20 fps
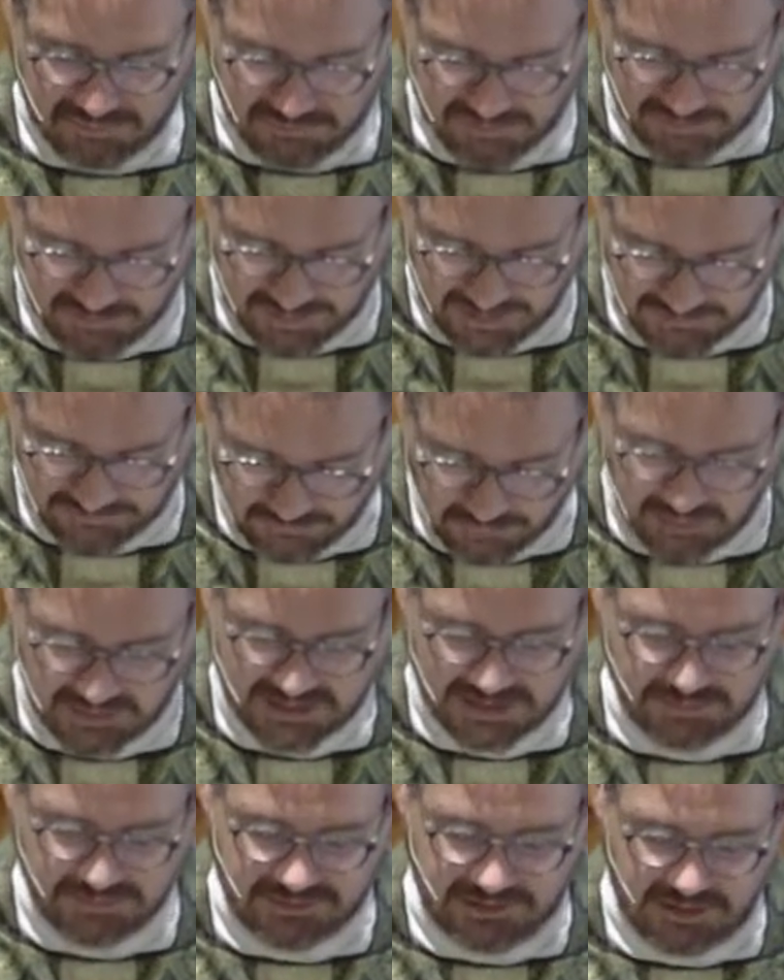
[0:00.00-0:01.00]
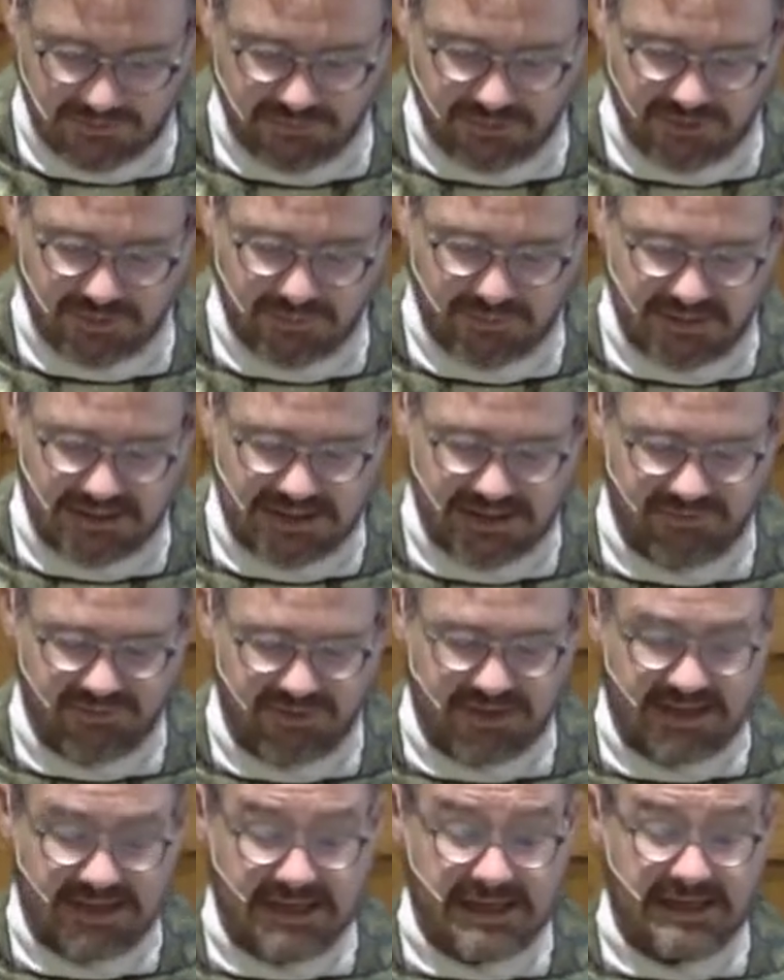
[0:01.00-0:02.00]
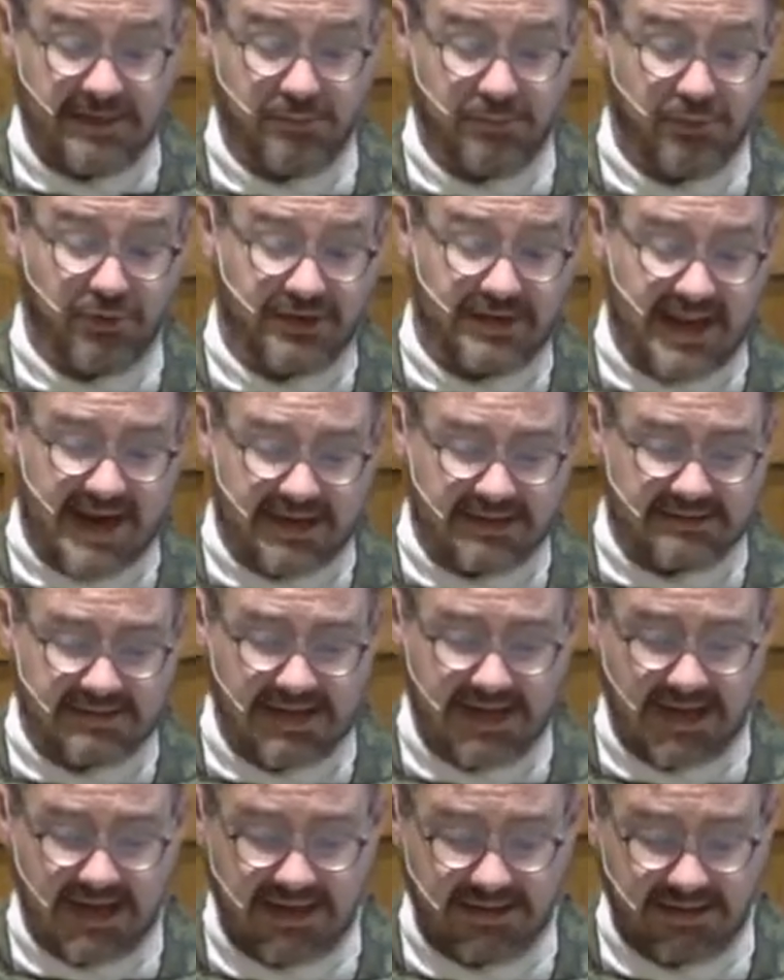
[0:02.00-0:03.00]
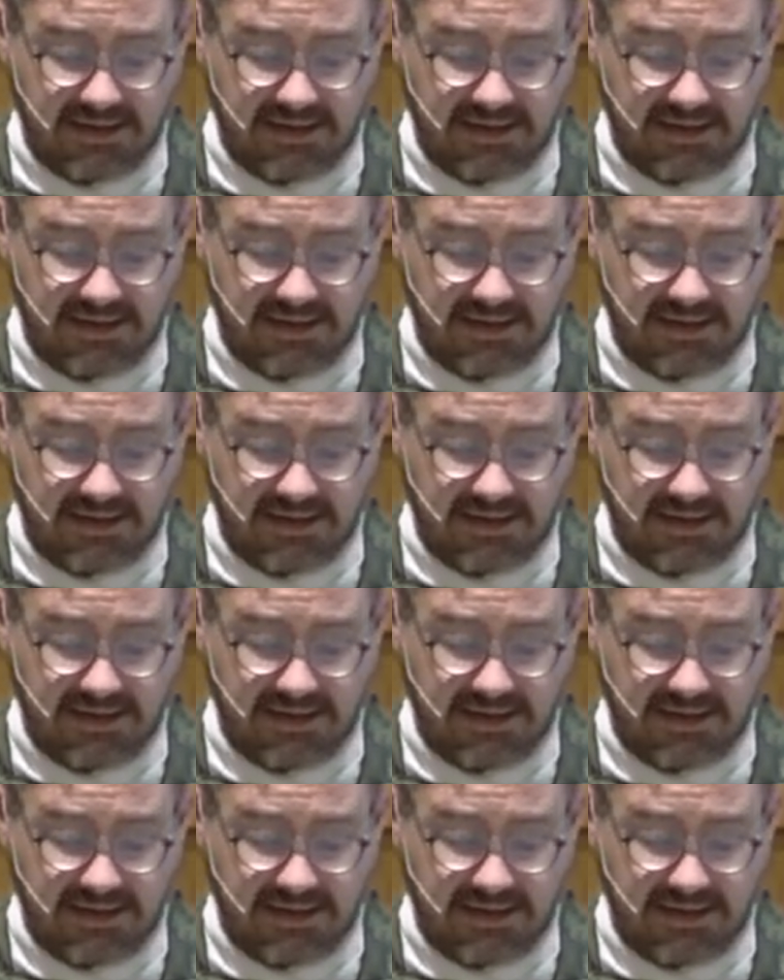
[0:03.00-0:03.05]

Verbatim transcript: By fooling himself into believing he can protect God,